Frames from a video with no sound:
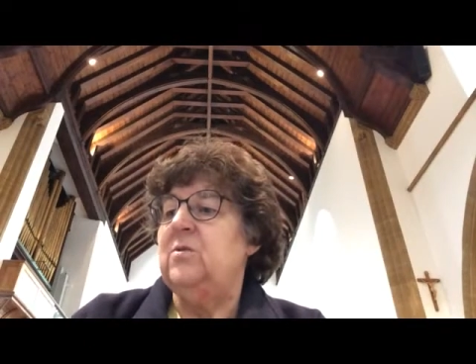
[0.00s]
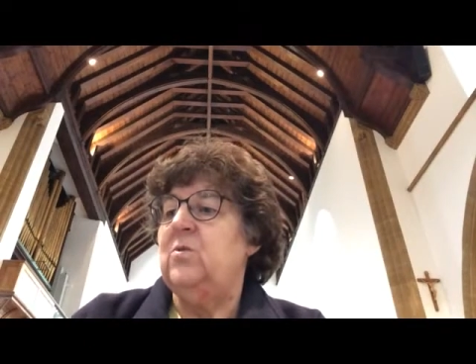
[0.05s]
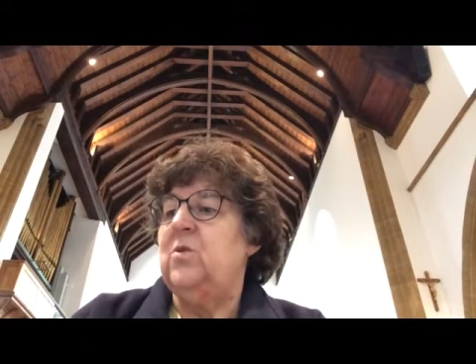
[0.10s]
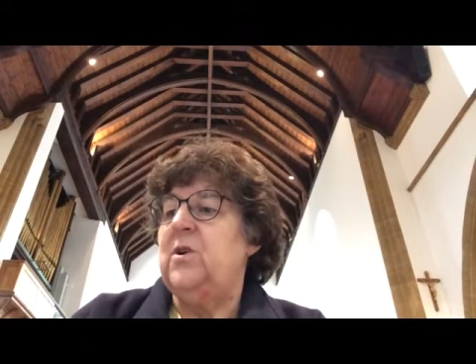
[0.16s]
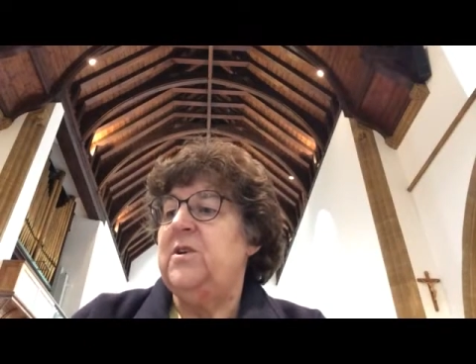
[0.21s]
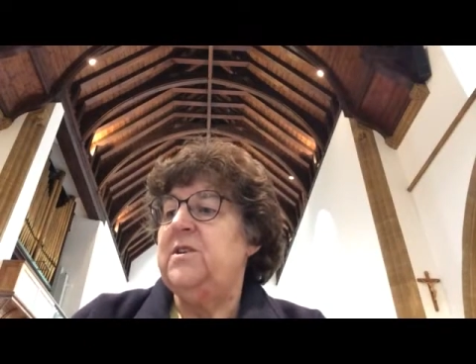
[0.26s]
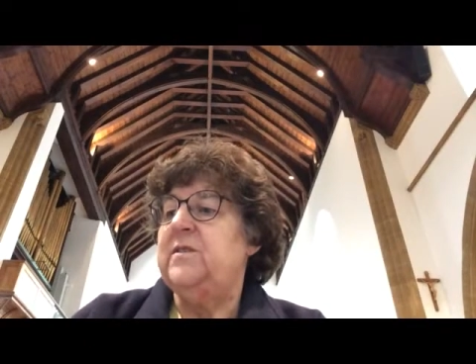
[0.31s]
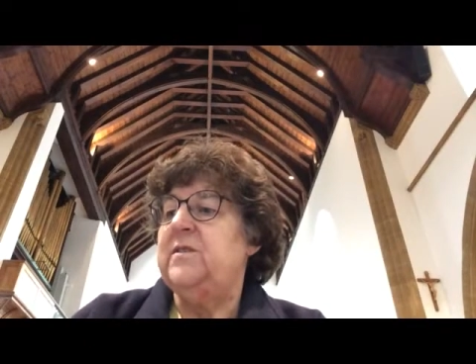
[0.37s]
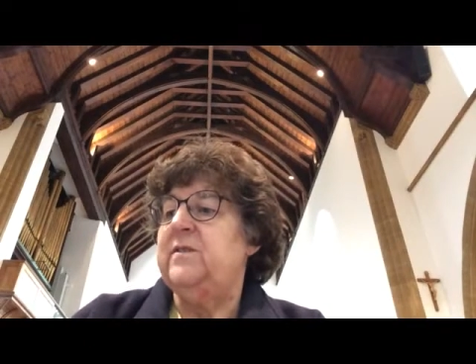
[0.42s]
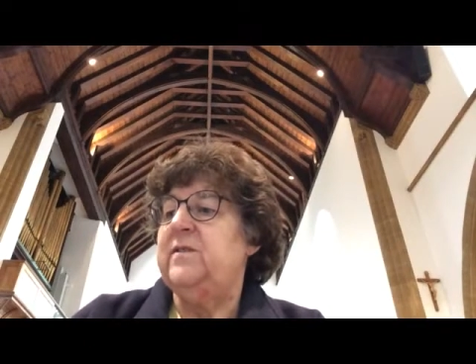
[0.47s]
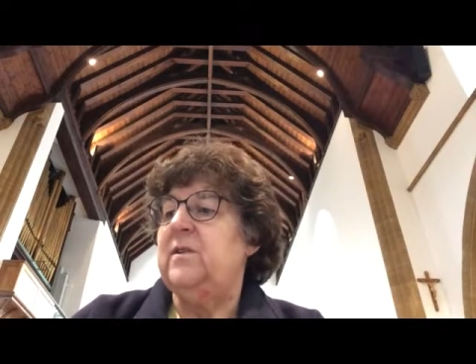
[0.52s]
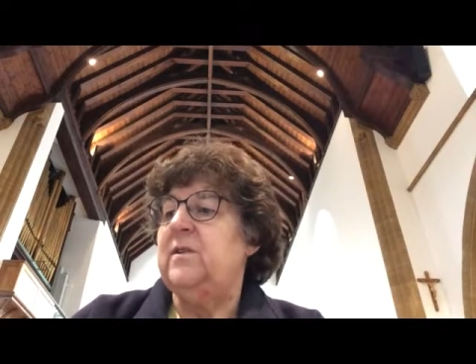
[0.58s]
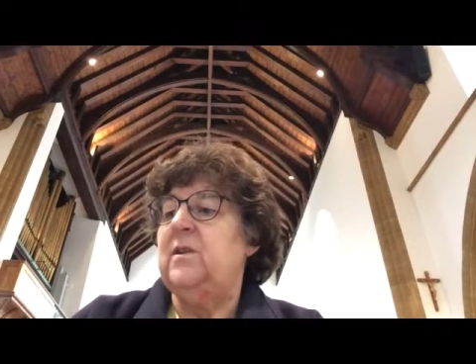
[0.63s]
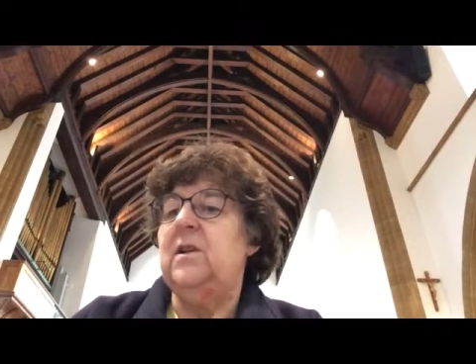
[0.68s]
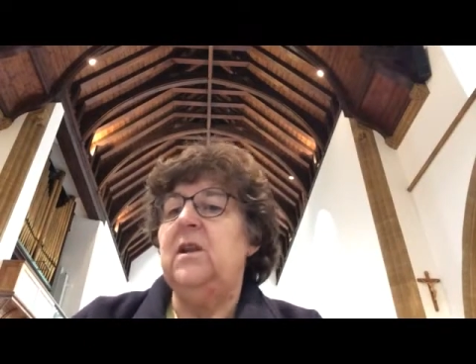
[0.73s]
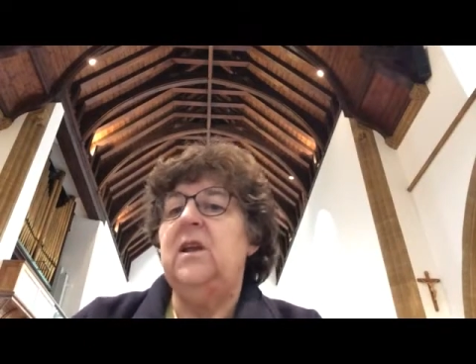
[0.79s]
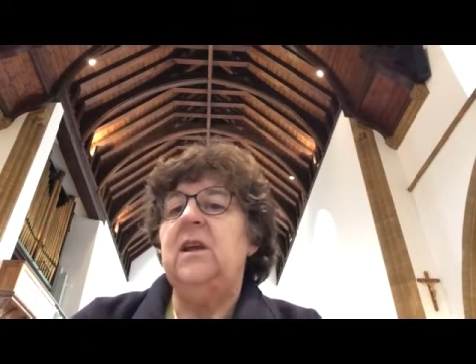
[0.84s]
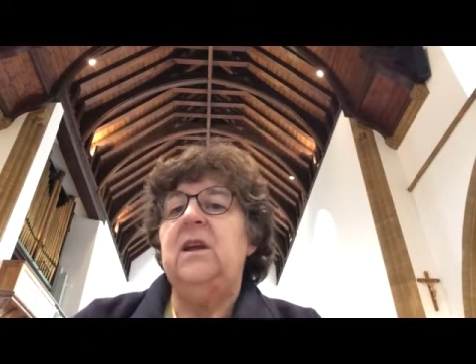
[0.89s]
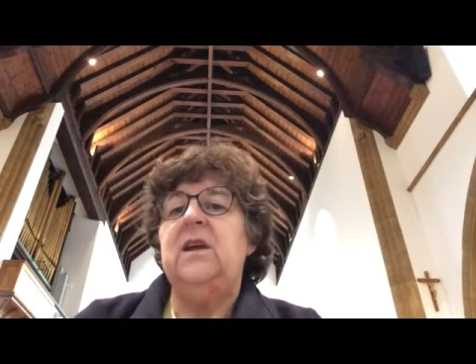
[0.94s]

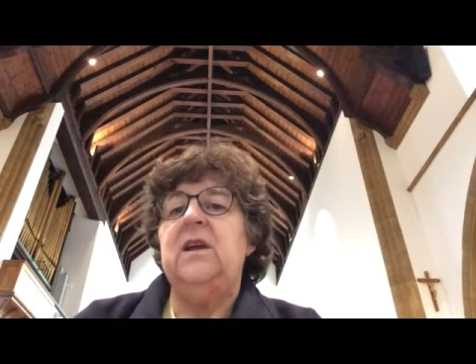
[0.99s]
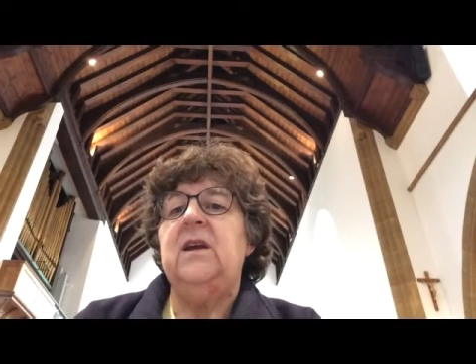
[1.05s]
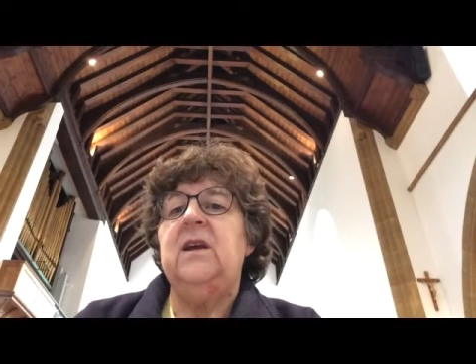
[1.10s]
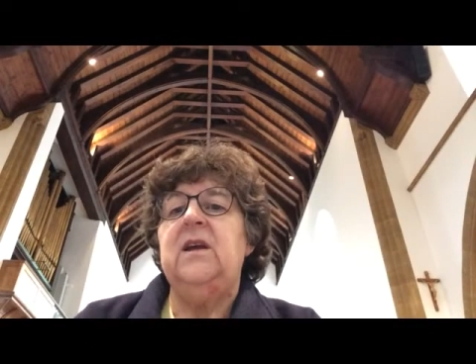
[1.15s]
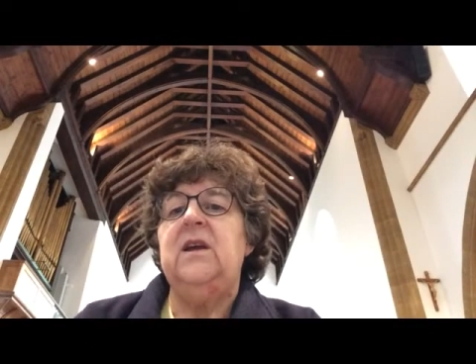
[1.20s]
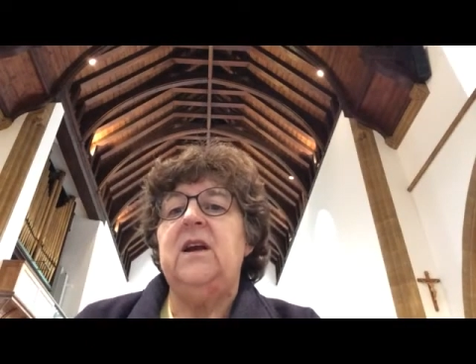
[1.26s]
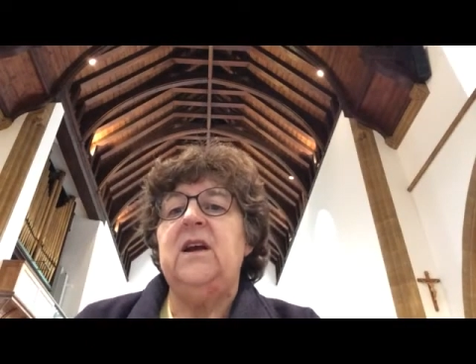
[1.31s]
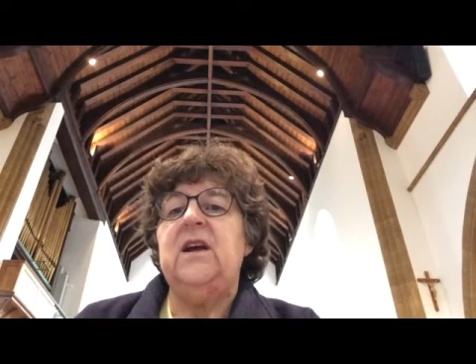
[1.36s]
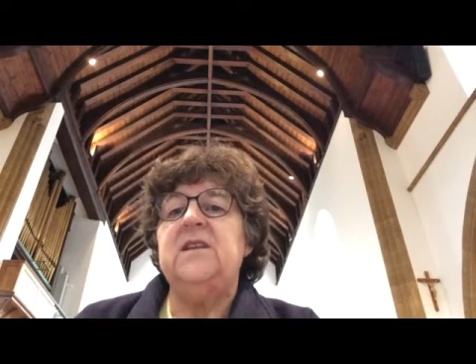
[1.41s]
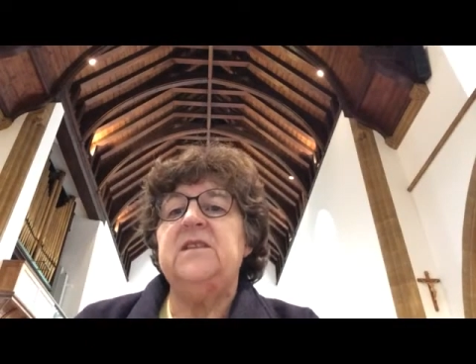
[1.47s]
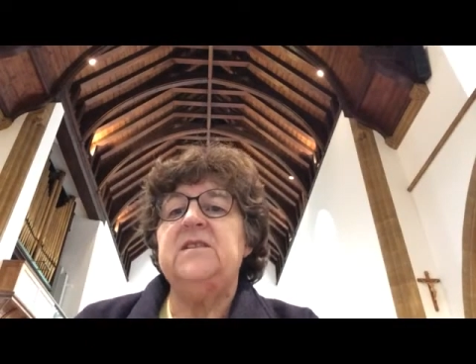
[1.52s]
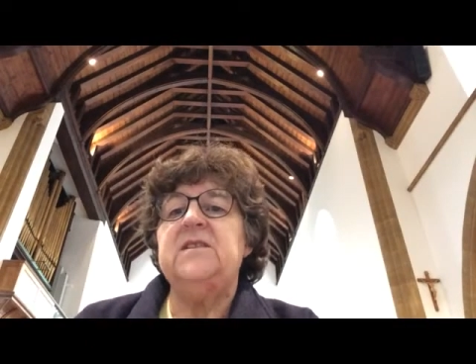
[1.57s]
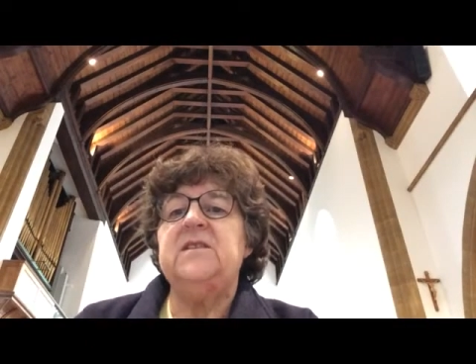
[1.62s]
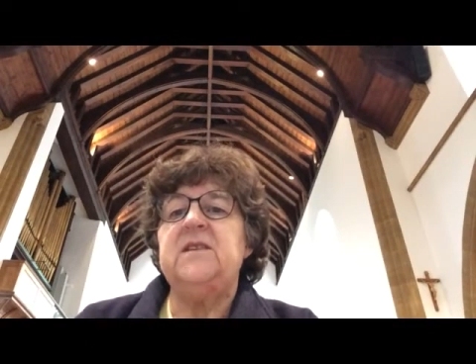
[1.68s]
wonderful, and